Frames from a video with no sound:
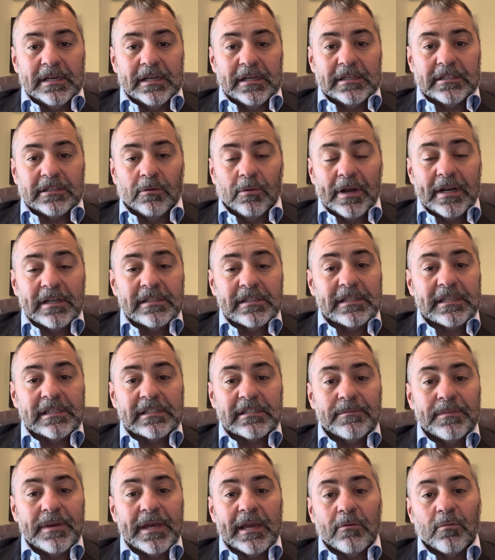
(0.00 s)
So what does
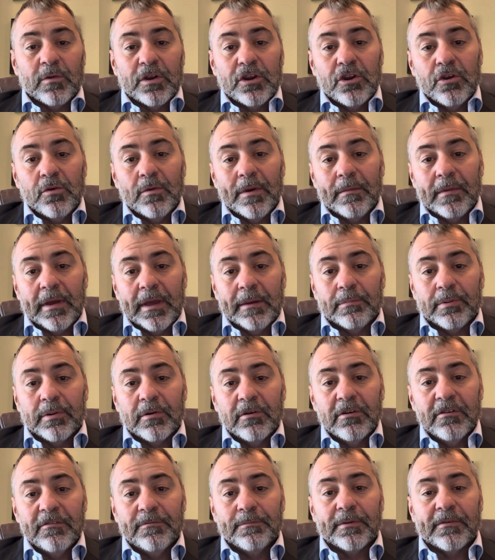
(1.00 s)
this mean? When you
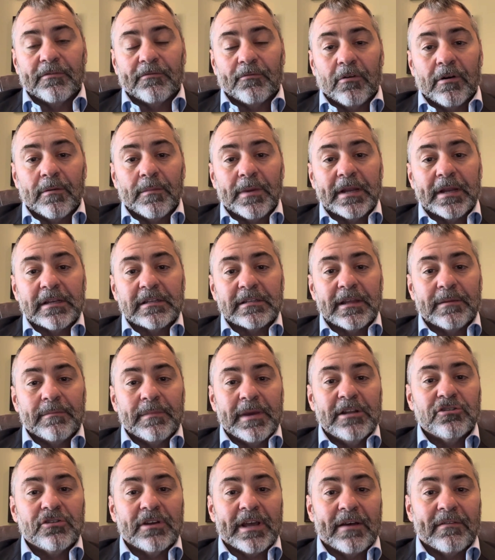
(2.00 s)
improve performance, it
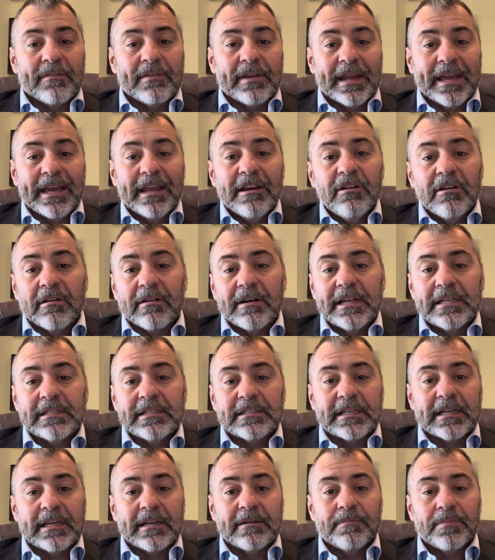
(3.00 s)
means you have an
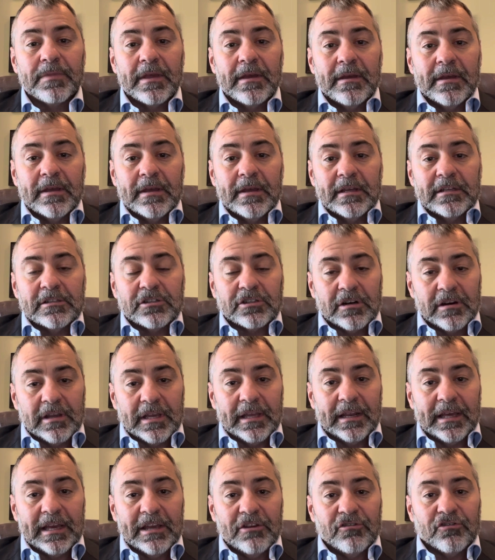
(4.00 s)
increase in
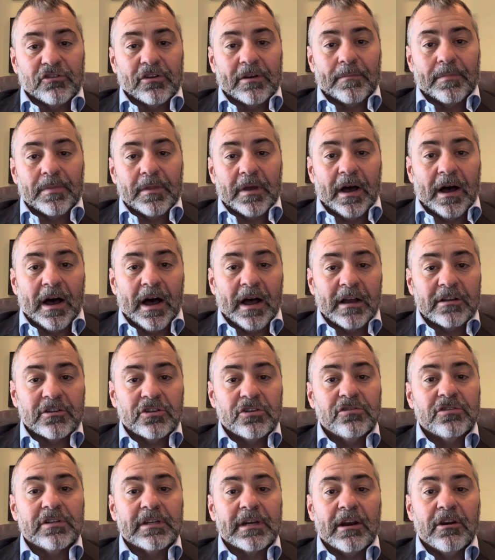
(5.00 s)
circulation,
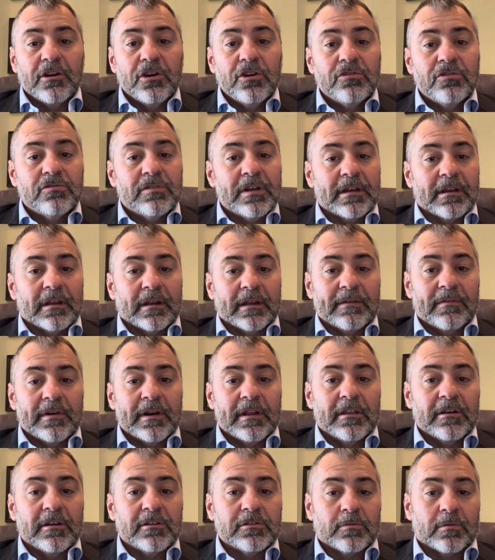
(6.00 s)
oxygen, and nutrient
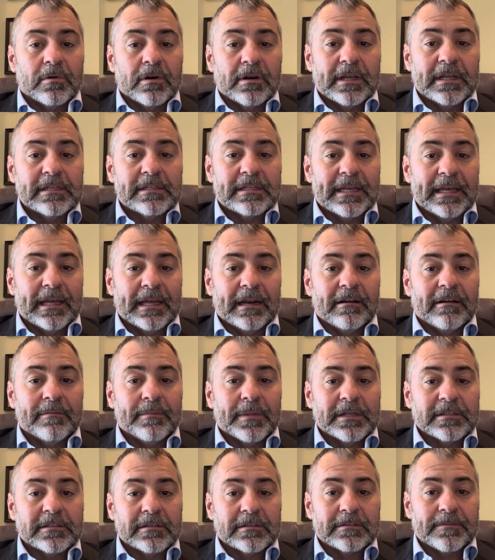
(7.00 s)
delivery to those working skeletal
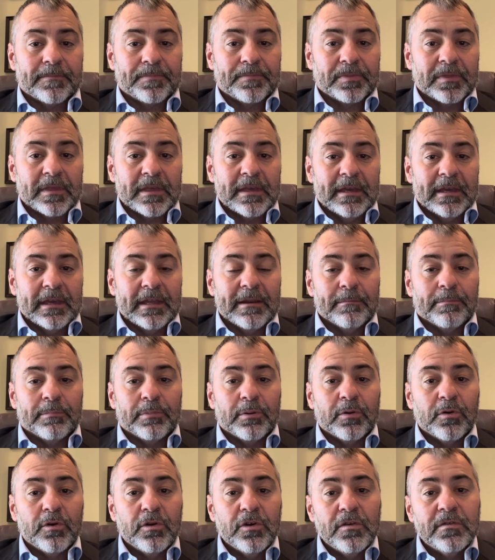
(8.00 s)
muscles. It
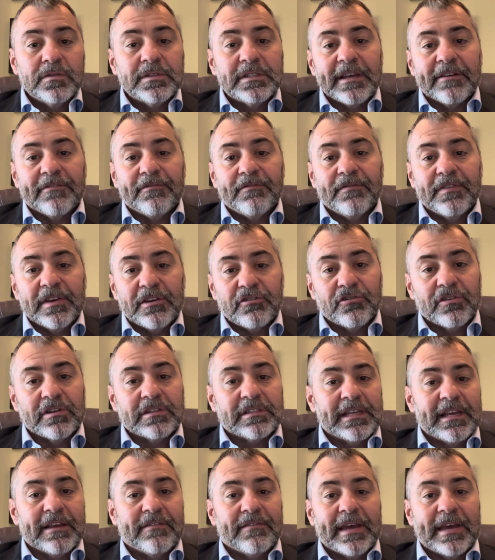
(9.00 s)
improves the
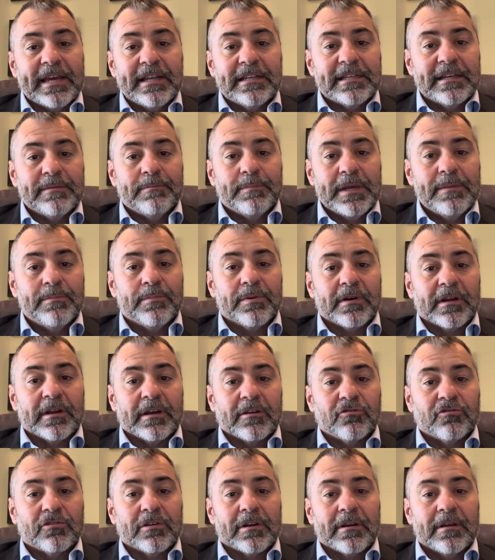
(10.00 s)
efficiency of ATP
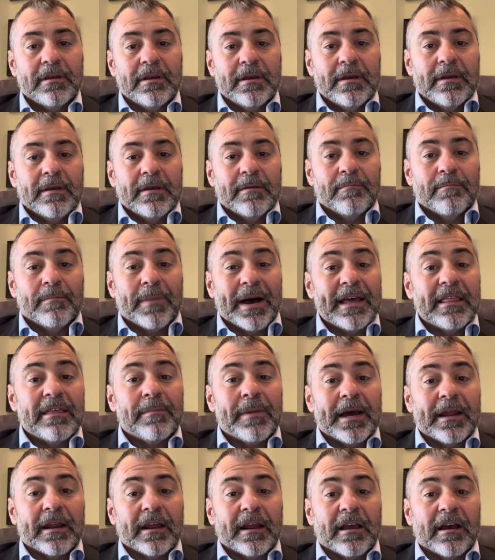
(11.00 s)
production by the
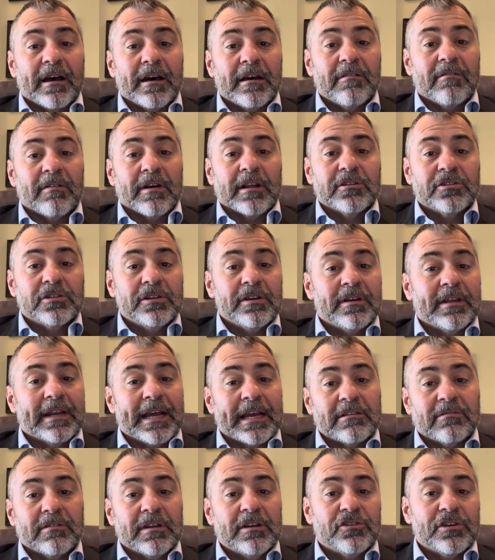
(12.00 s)
mitochondria. So you can
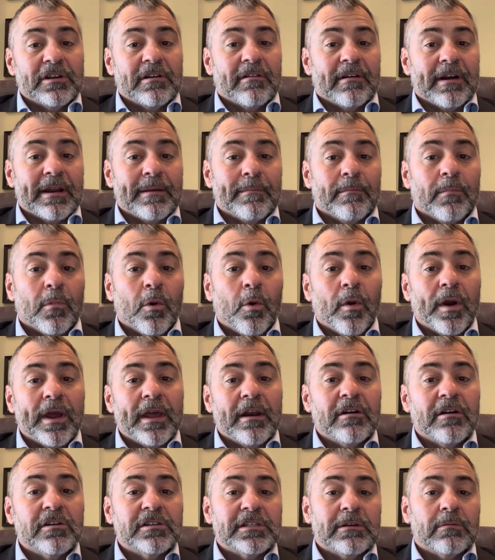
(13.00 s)
actually generate more
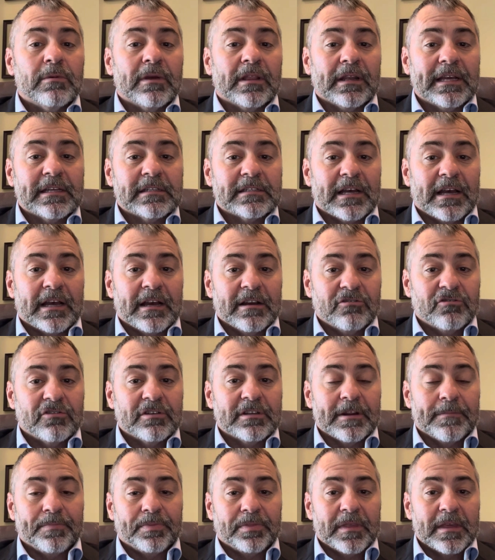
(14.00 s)
energy with less
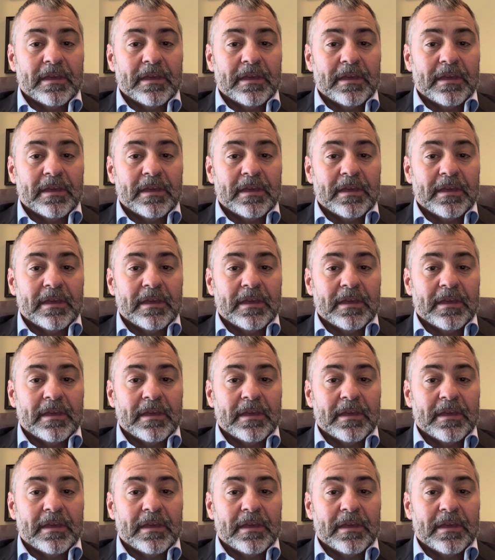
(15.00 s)
oxygen.